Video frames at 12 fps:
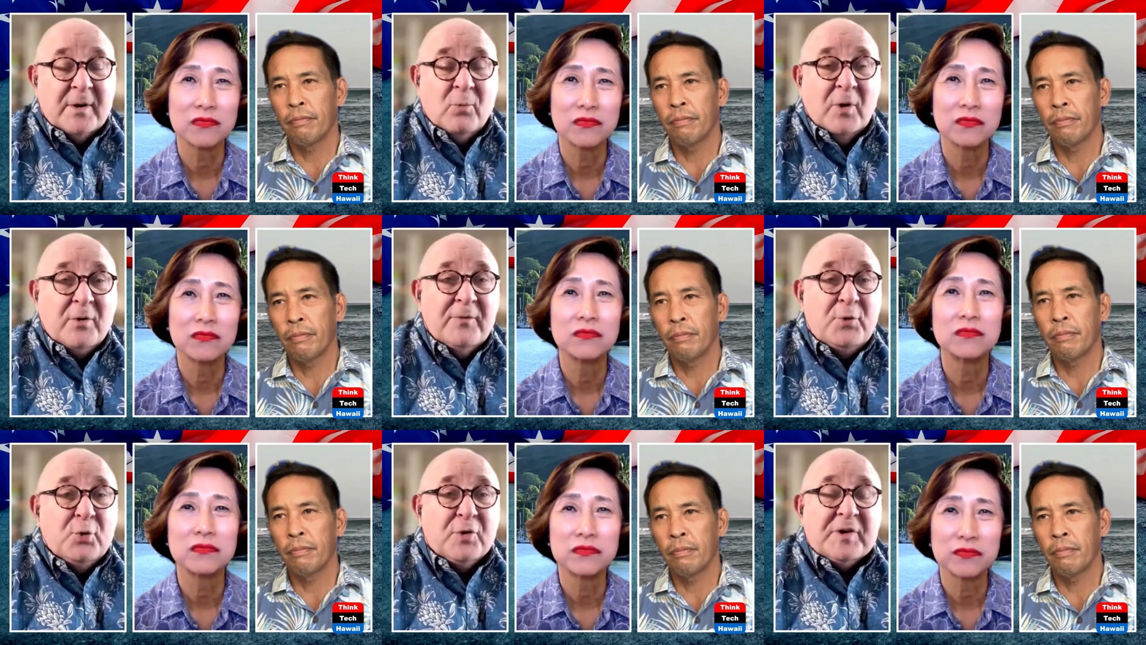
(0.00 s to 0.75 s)
Speaker 1: And I
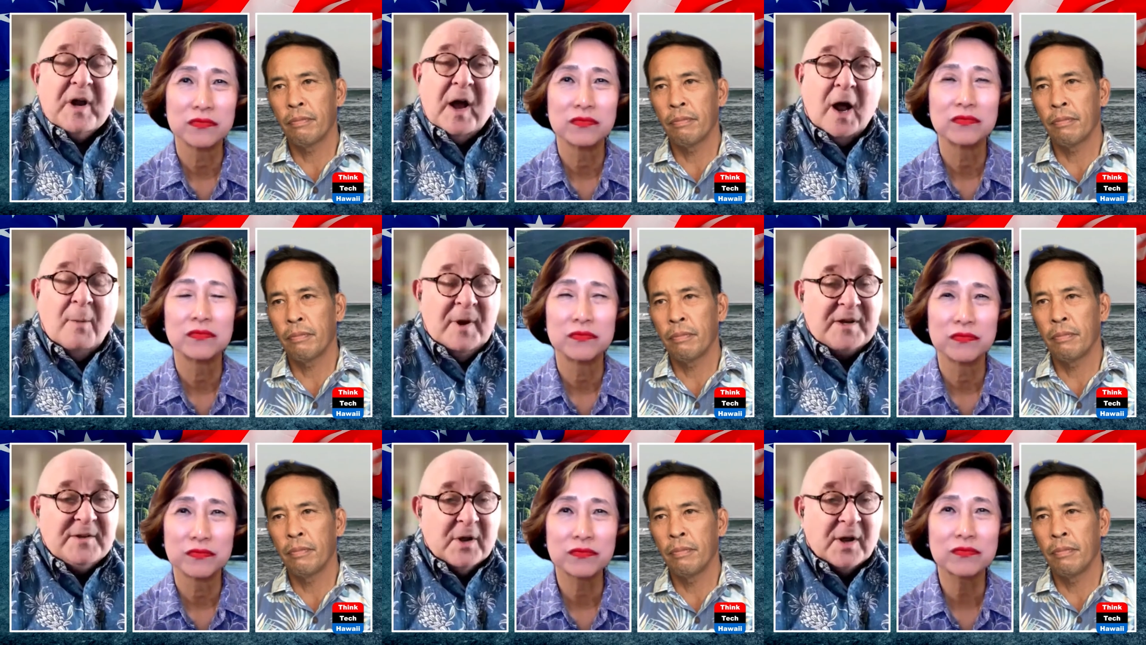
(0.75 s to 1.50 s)
wonder if you could
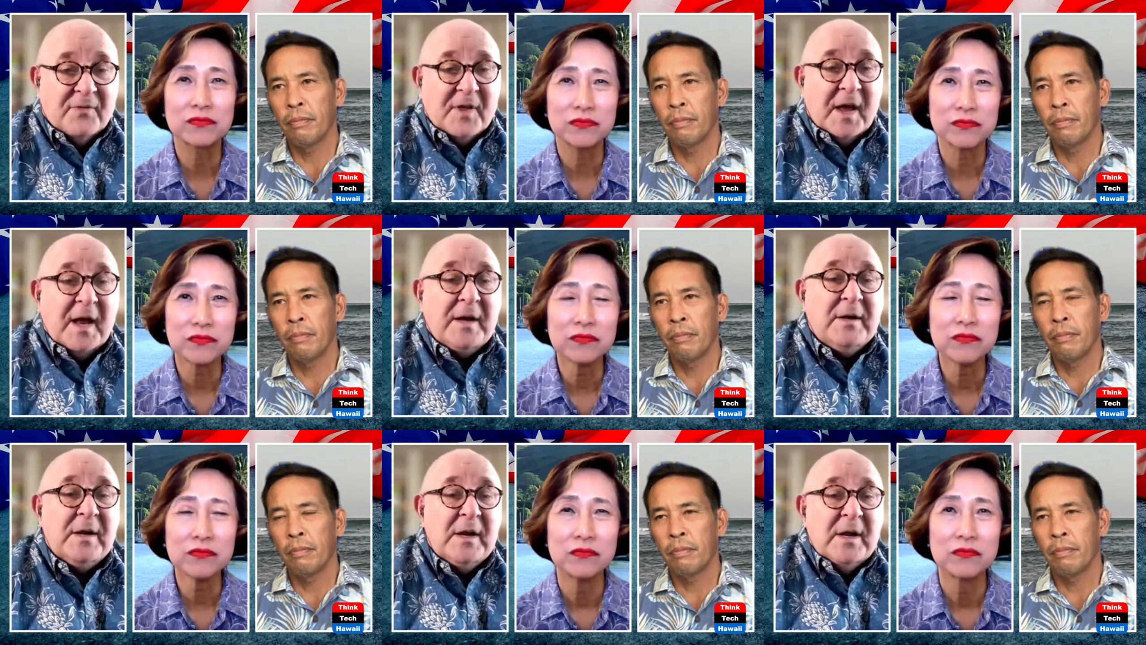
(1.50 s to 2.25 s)
comment on
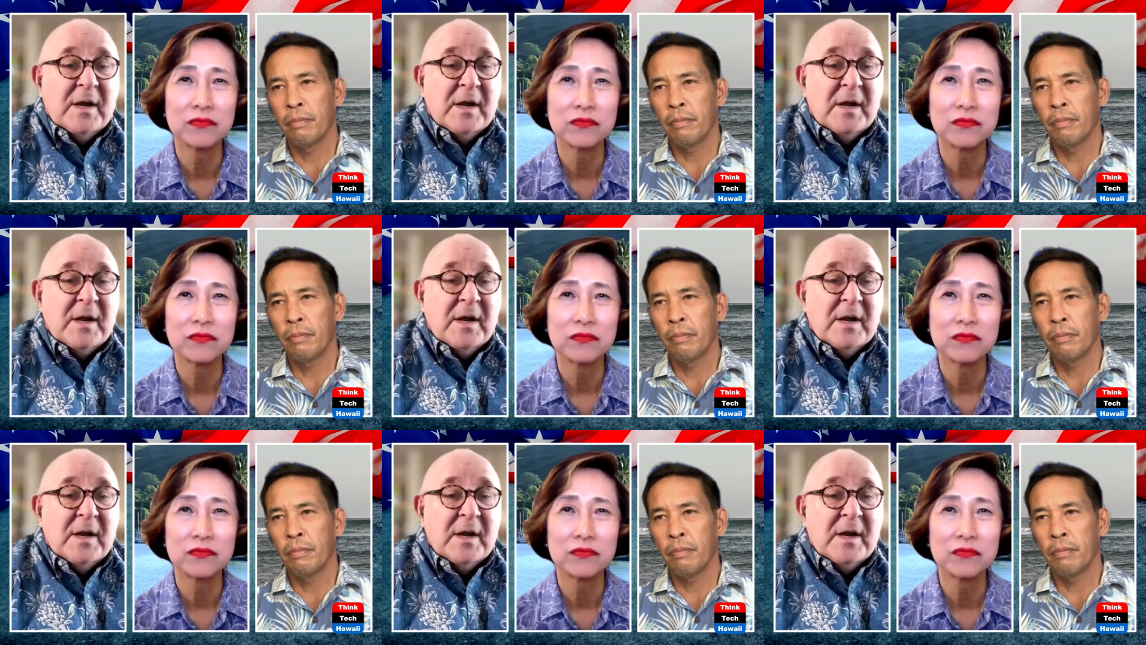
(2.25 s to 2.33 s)
that